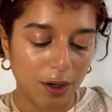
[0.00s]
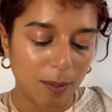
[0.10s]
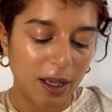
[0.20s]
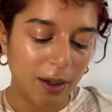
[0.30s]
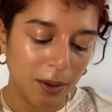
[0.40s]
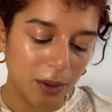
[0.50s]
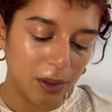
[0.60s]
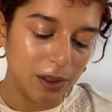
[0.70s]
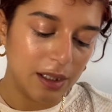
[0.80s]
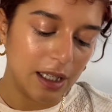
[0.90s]
of my
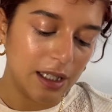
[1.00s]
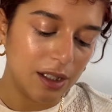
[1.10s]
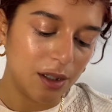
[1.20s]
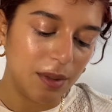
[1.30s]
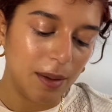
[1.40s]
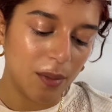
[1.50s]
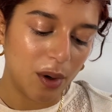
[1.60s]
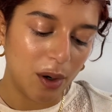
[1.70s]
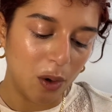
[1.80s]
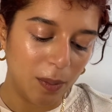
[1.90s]
goals is to be
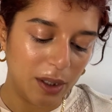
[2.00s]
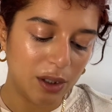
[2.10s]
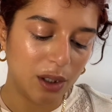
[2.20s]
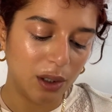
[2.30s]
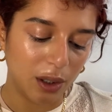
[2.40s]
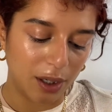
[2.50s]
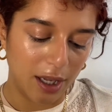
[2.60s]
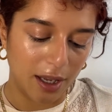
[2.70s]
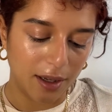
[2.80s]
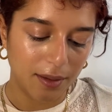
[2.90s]
more open to
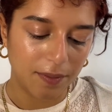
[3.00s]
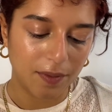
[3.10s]
learning,